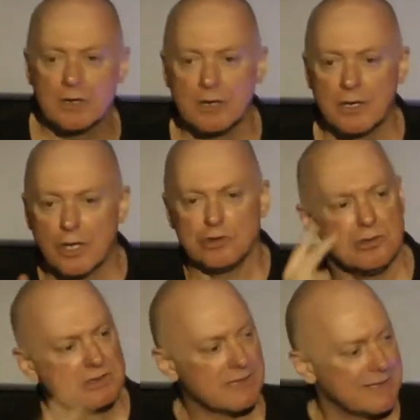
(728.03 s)
see
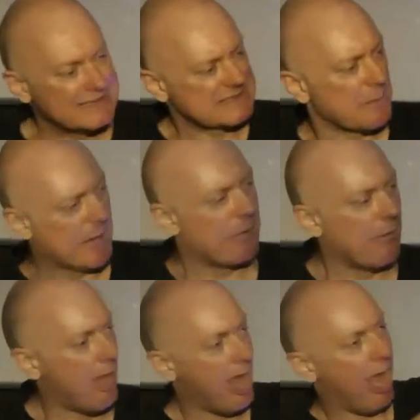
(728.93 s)
this kind of passive
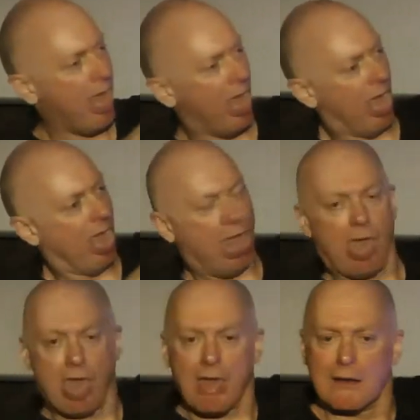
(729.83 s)
dependence in
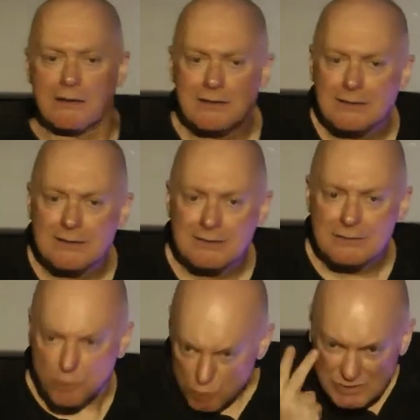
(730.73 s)
your
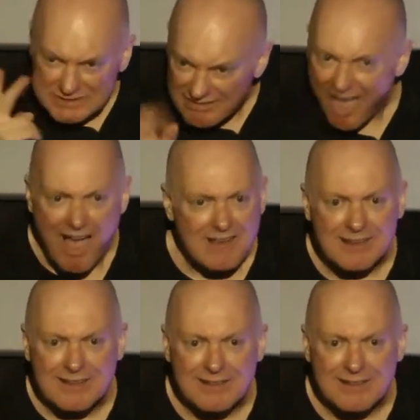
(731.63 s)
relationships in any way?